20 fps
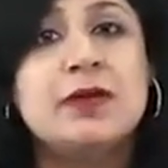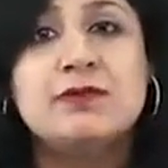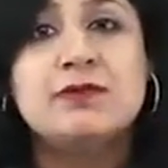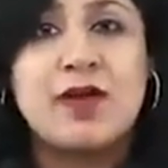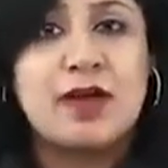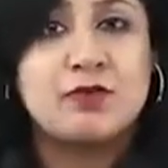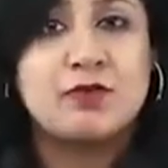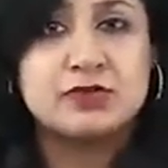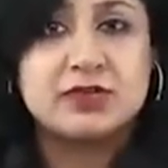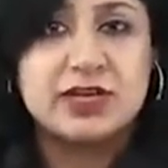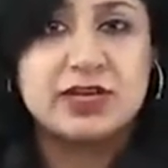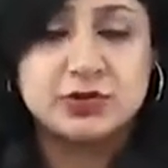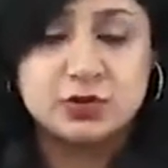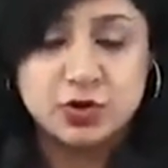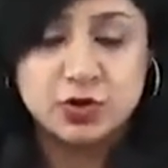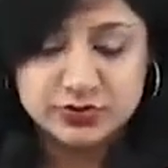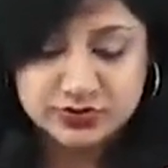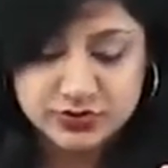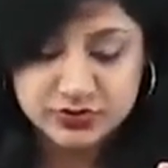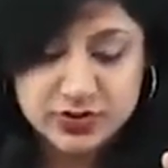being
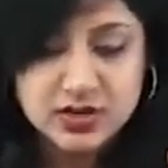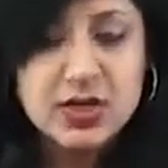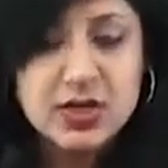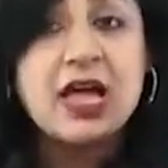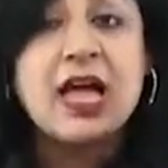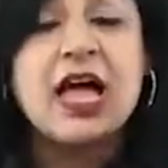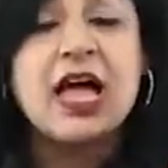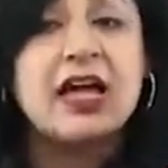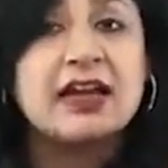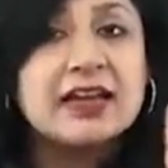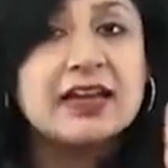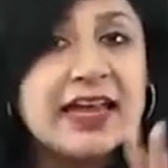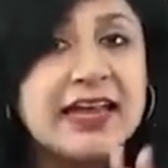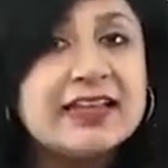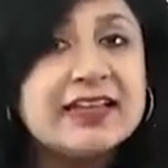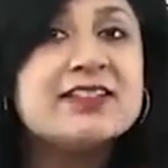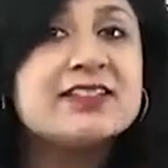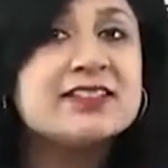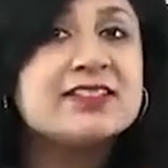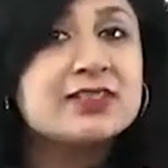phagocytosed.
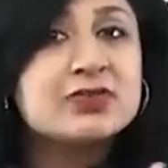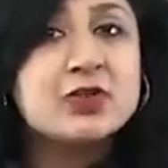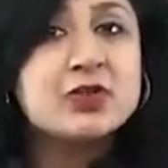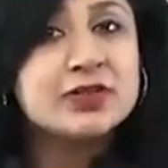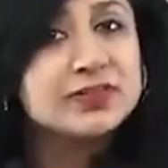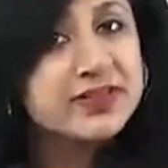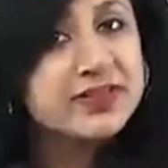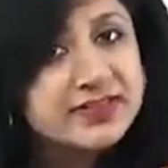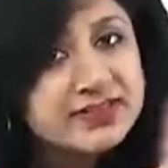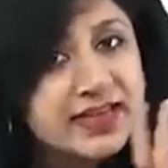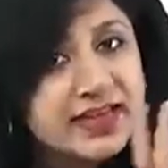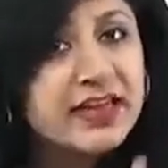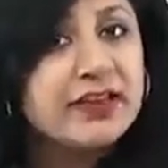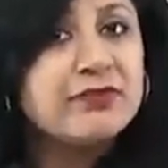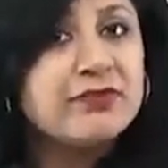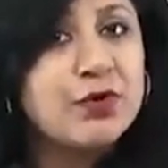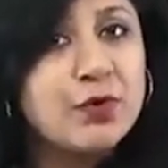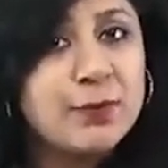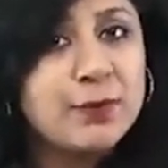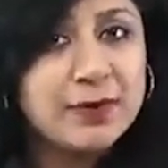Again, this is causing
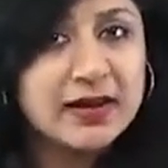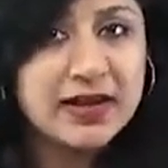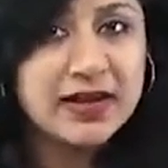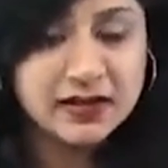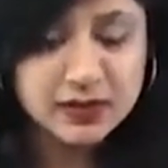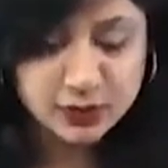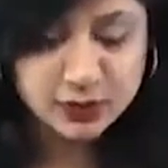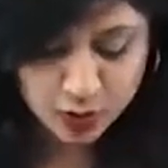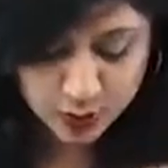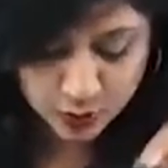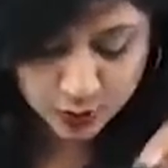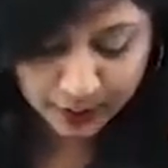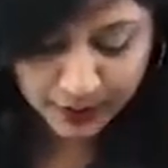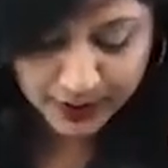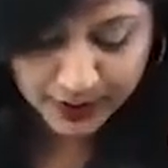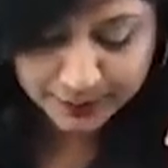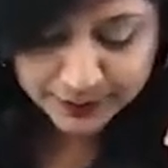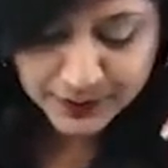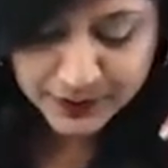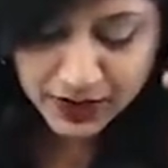secondary open angle
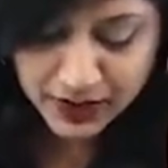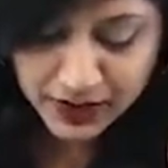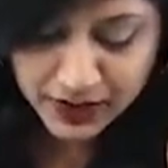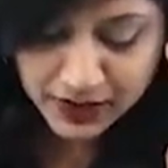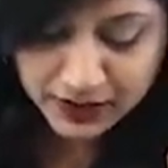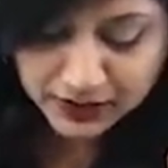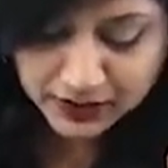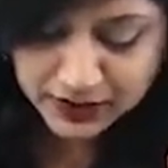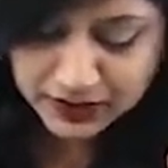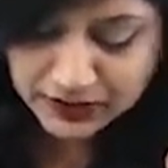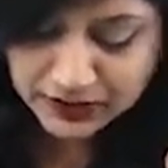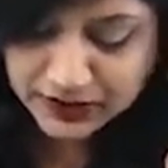glaucoma. The